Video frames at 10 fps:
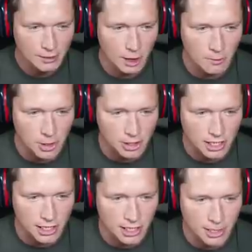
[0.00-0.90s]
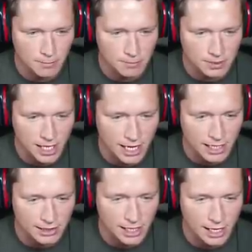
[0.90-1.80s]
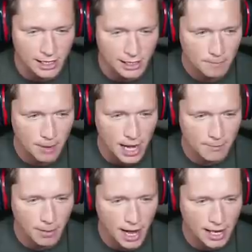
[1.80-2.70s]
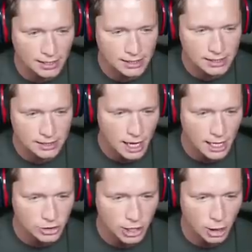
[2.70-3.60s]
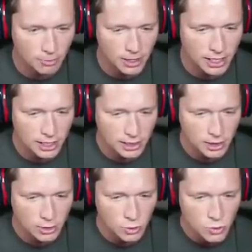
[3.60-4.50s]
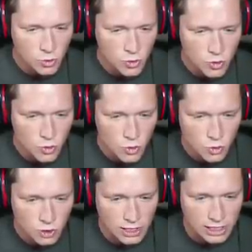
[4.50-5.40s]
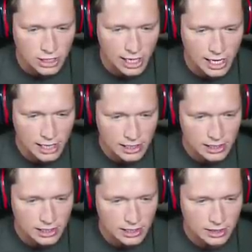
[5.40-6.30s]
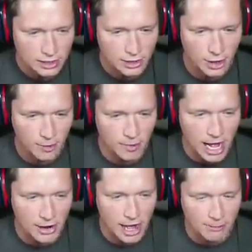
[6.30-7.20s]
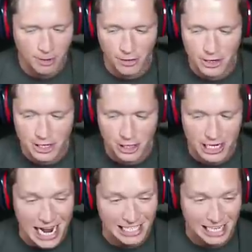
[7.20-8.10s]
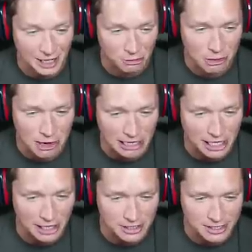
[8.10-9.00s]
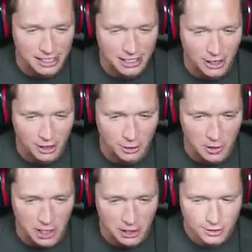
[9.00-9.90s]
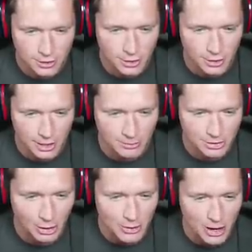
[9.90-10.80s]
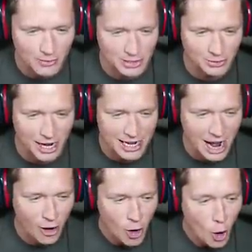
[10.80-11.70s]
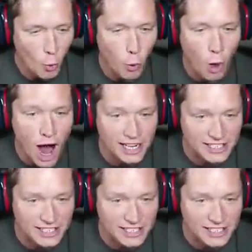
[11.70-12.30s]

Well, they're going to end up taking it there. Bad pass. I got your help, D. DJ? Calm down now, brother. He could have knocked down a 3 right there and just ended our career. Dude, I'm so nervous right now. What?